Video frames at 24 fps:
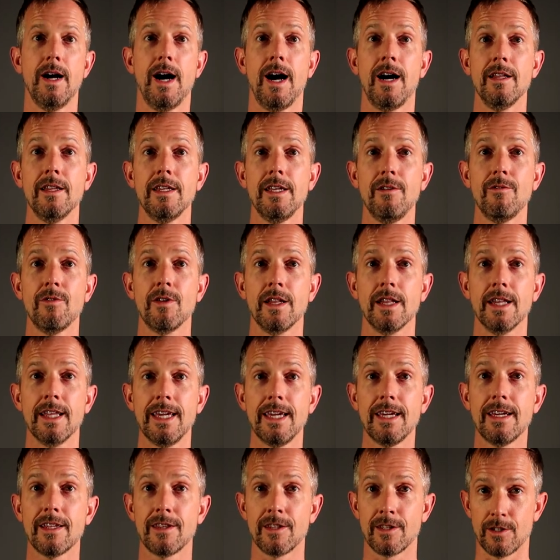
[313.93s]
I'll leave a
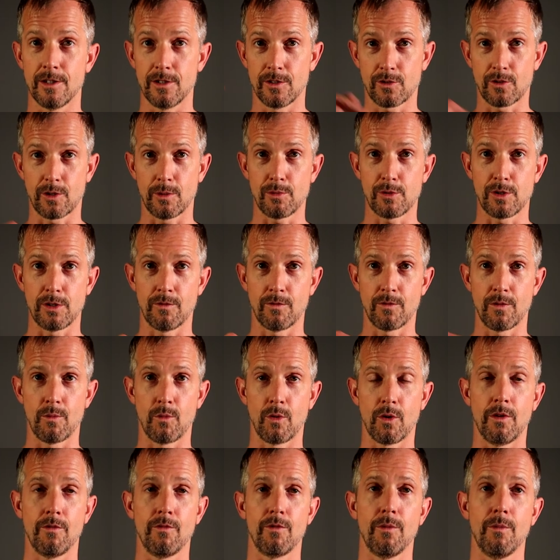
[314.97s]
link in the description for
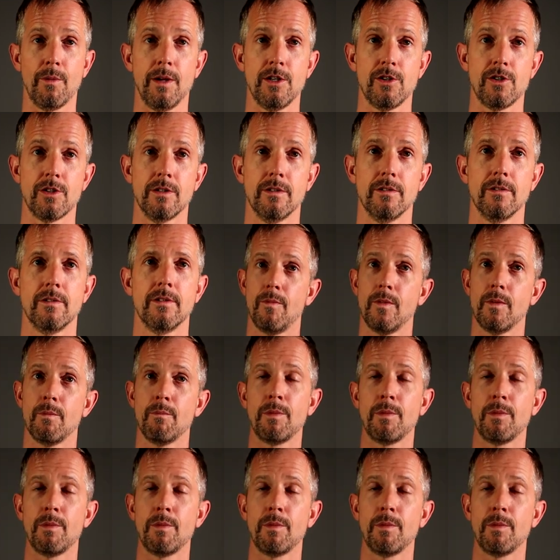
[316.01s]
more information.